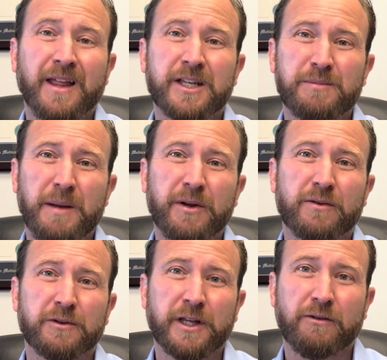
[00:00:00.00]
this may be a
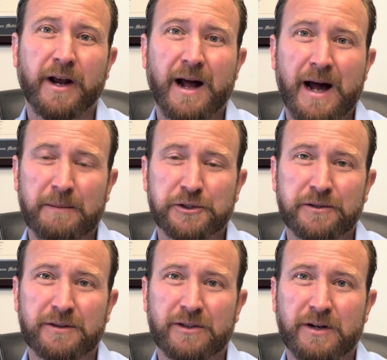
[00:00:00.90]
really great
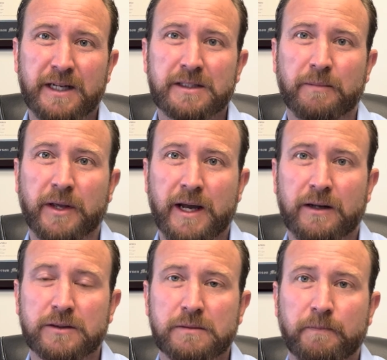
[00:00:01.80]
option to try something
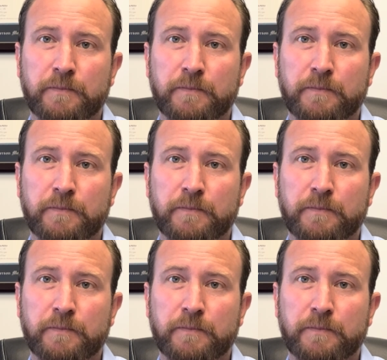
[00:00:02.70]
else.